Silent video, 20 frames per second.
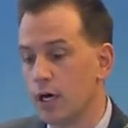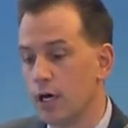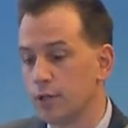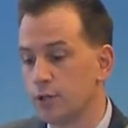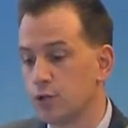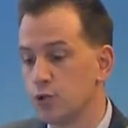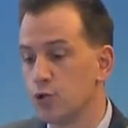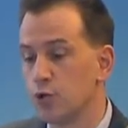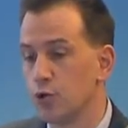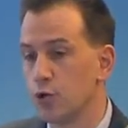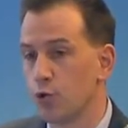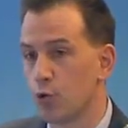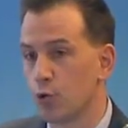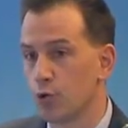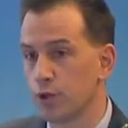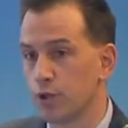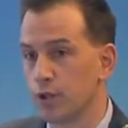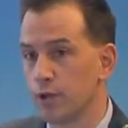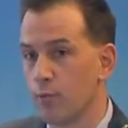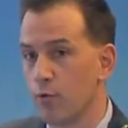to the
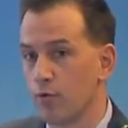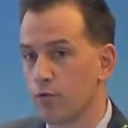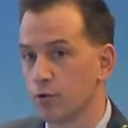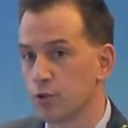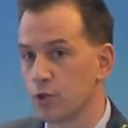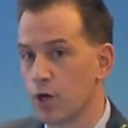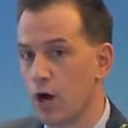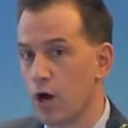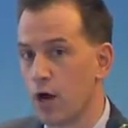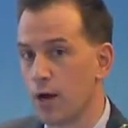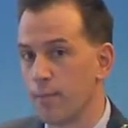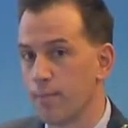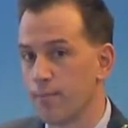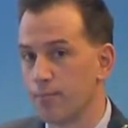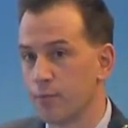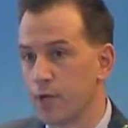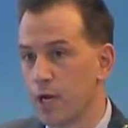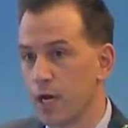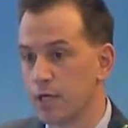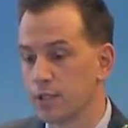North Limb over
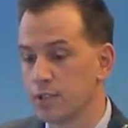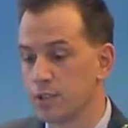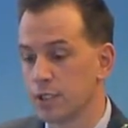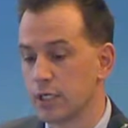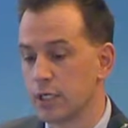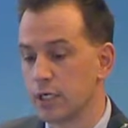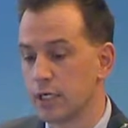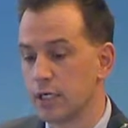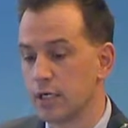time as